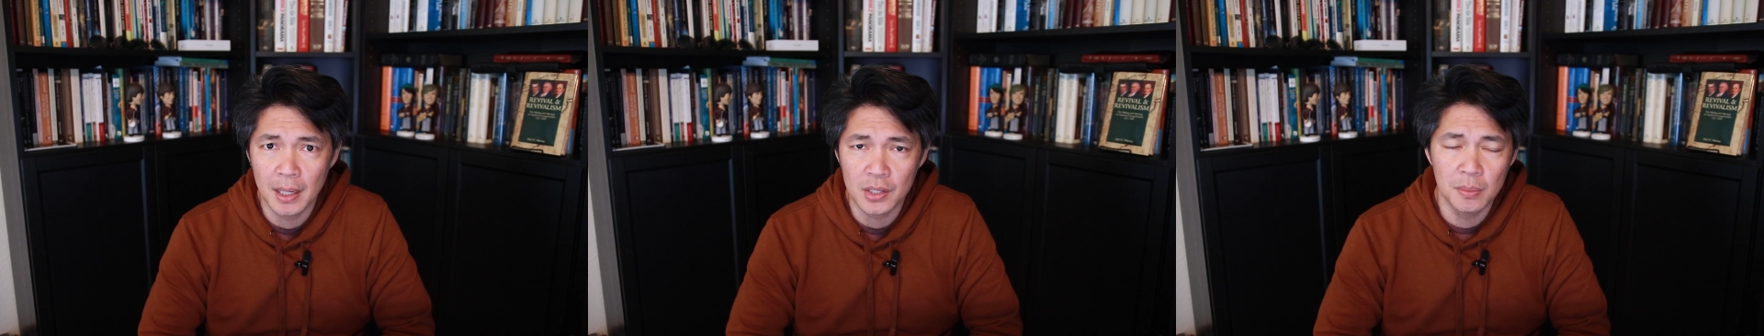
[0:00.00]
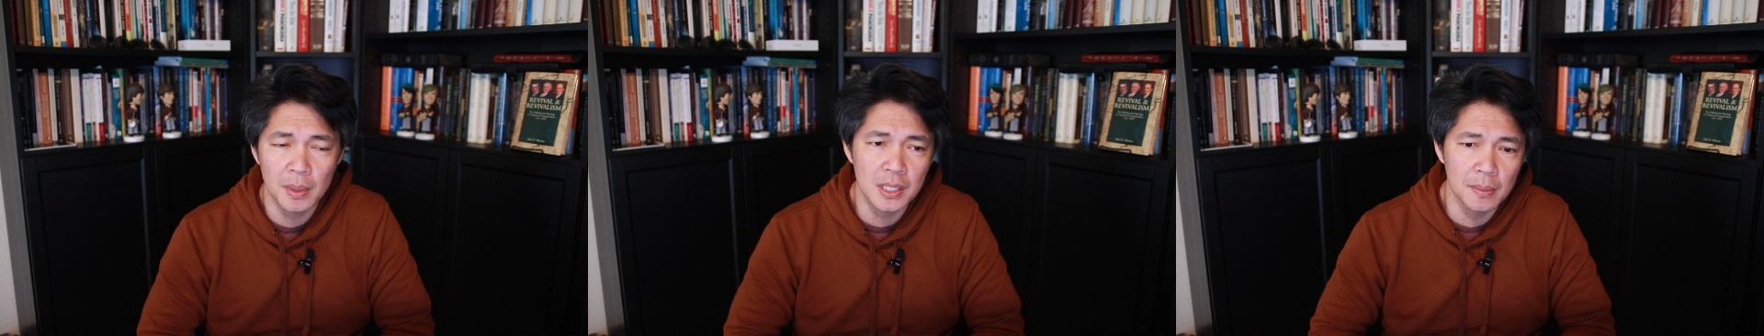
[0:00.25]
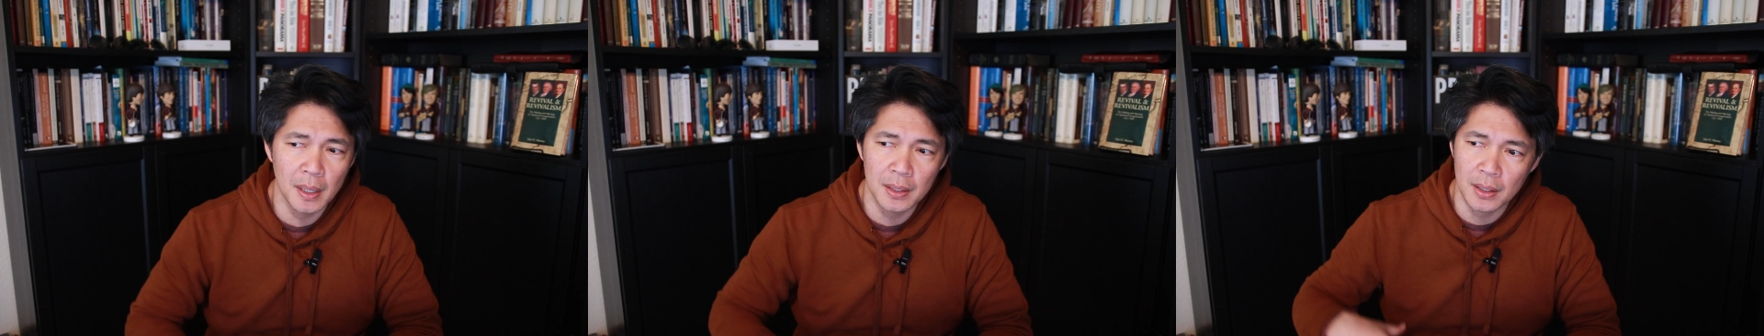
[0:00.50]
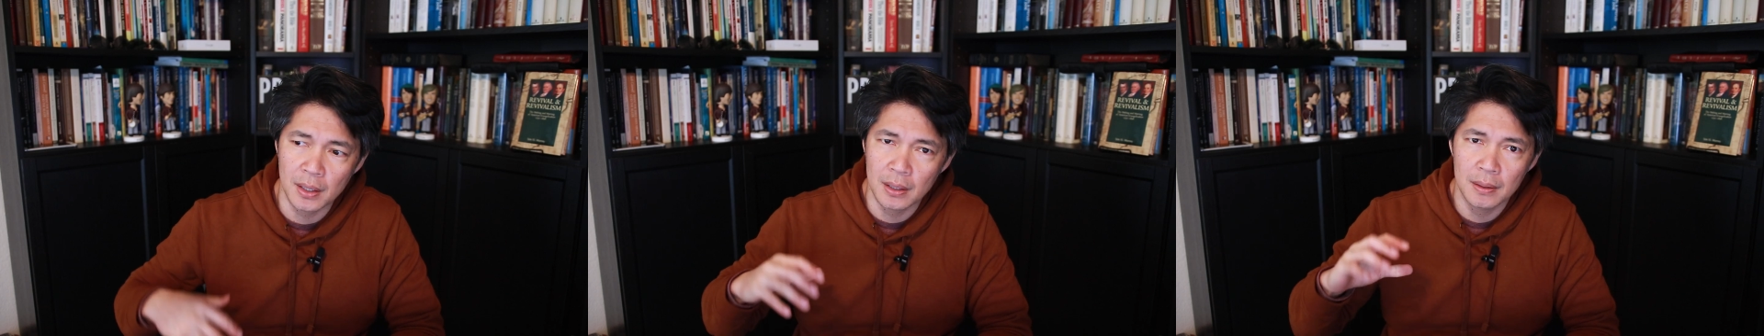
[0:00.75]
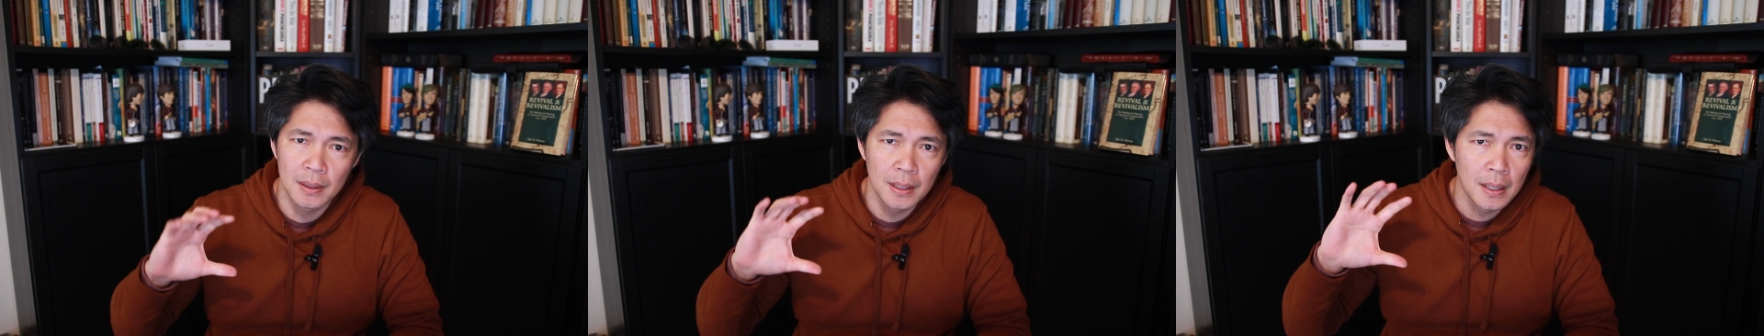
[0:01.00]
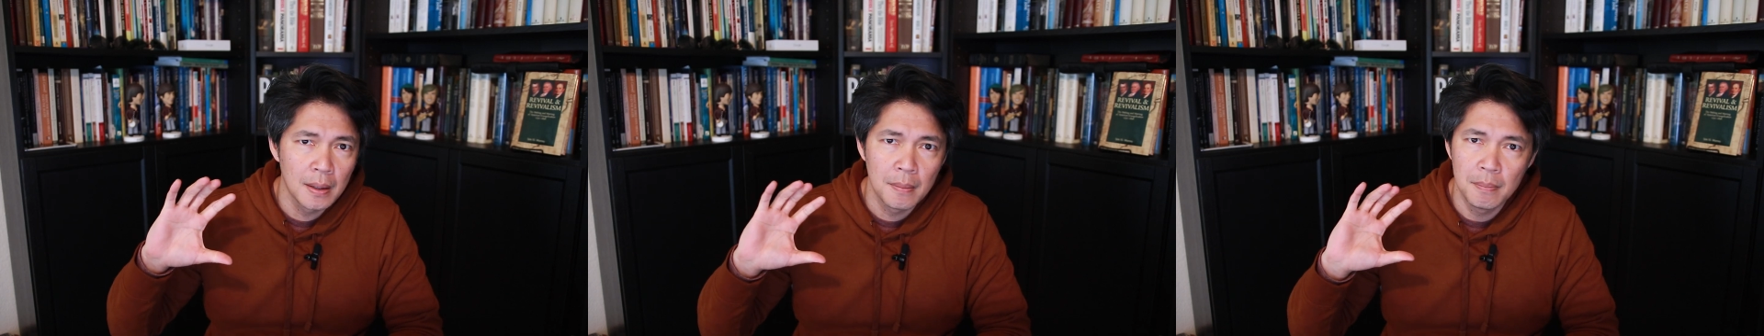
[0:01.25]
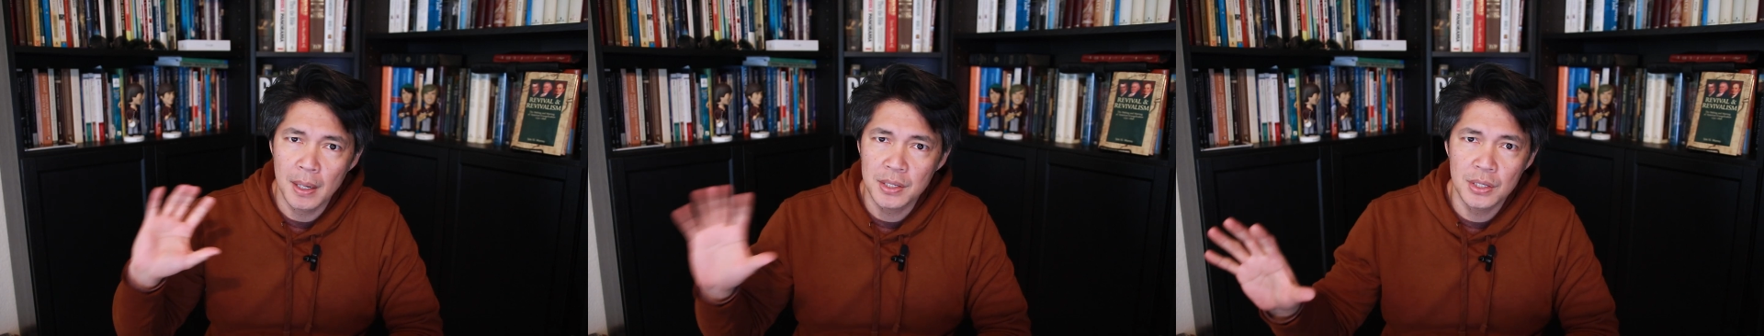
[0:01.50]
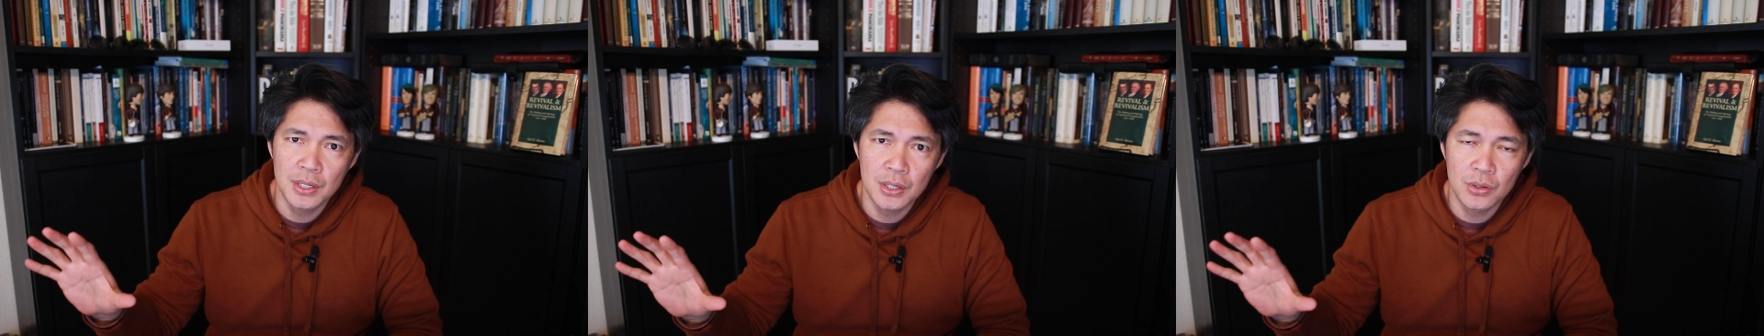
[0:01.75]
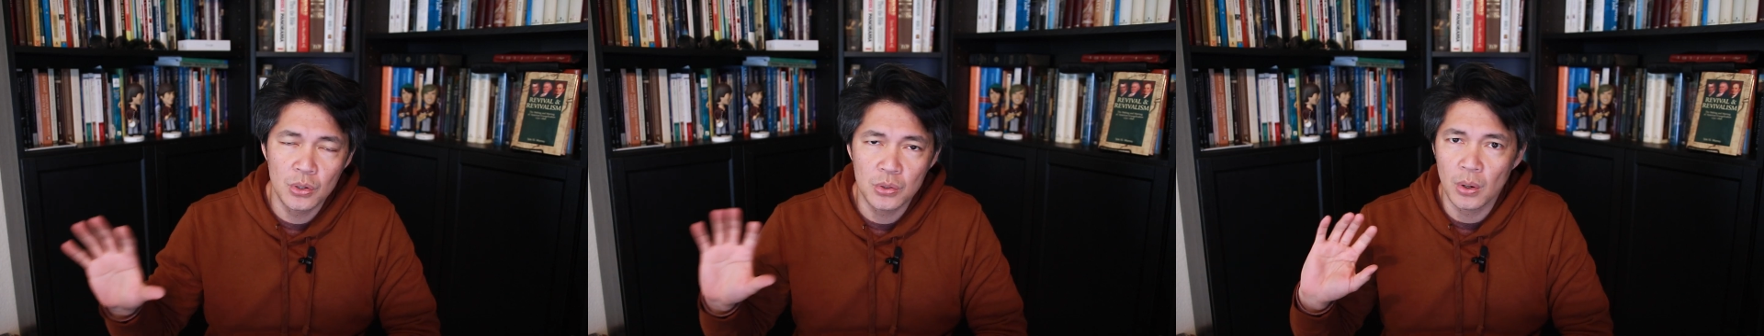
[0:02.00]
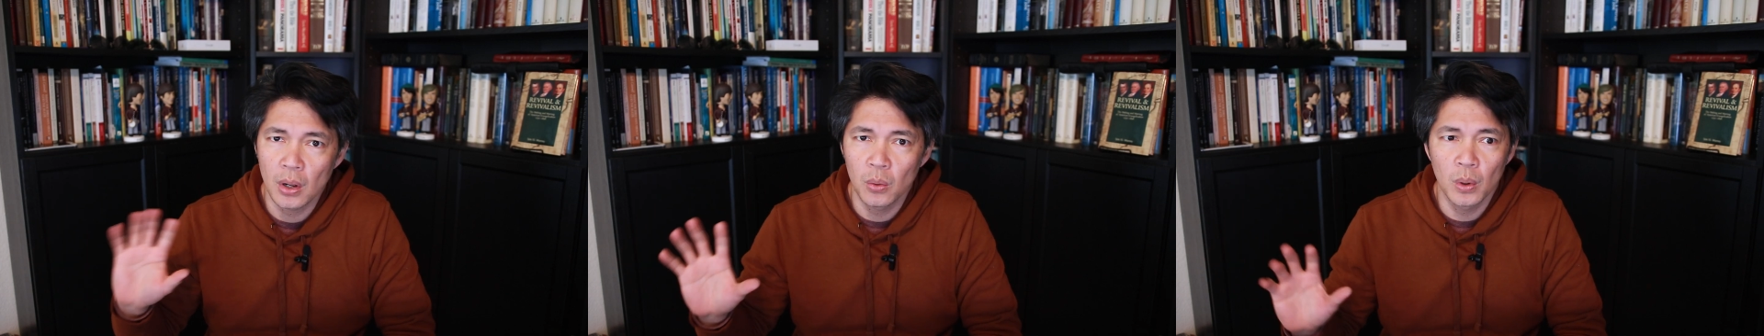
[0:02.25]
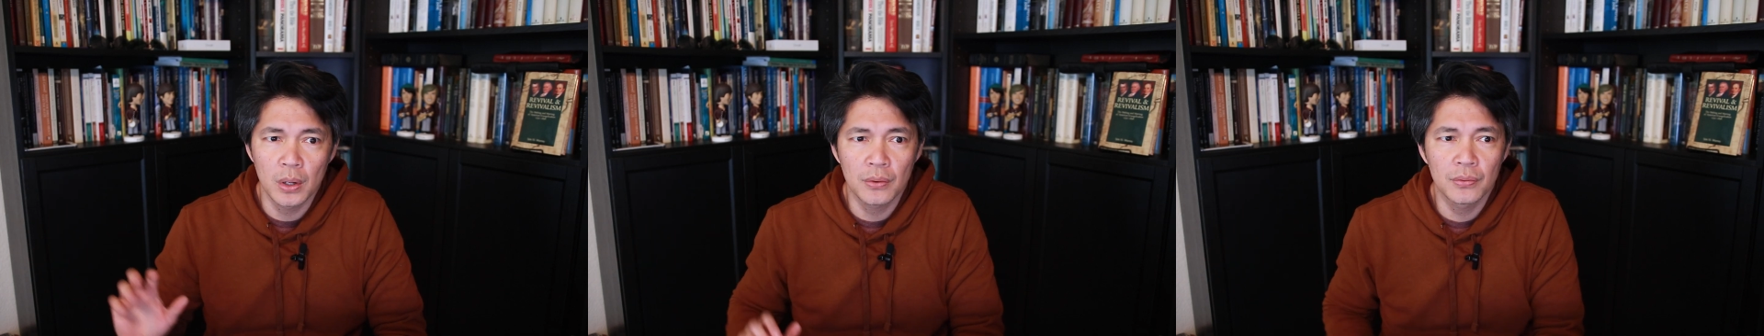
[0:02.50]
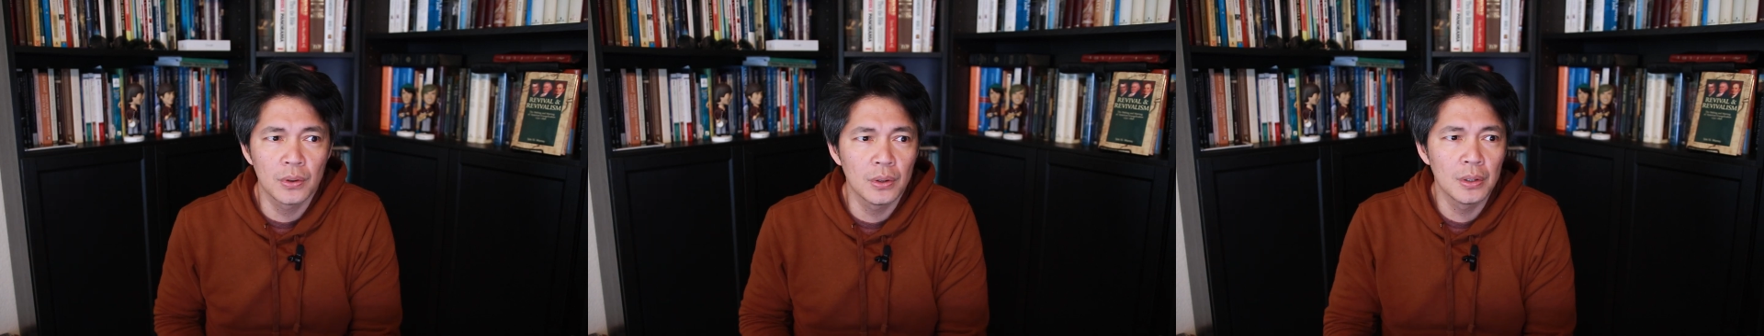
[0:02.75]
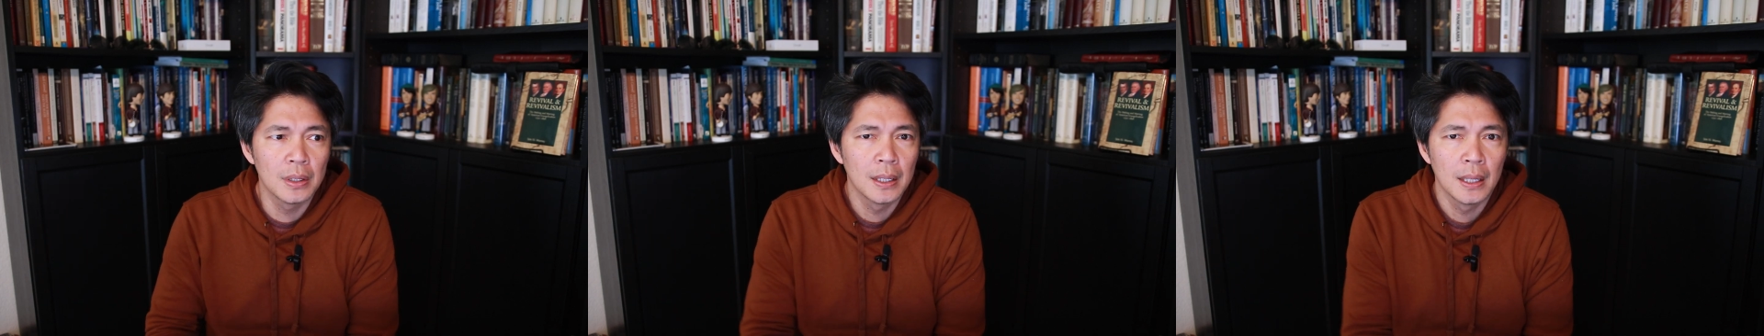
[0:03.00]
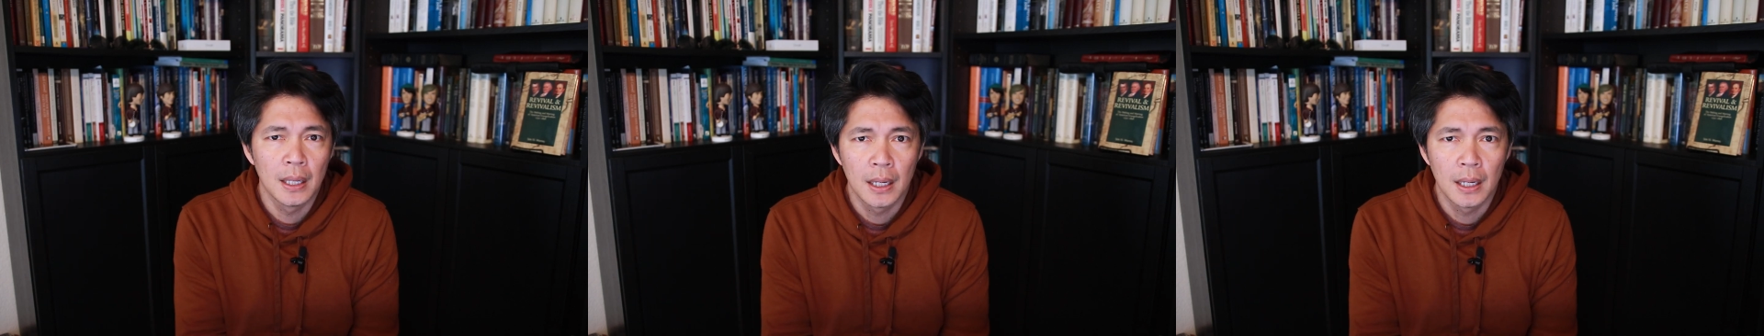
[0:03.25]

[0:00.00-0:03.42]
not so much about the messages, those are all wonderful.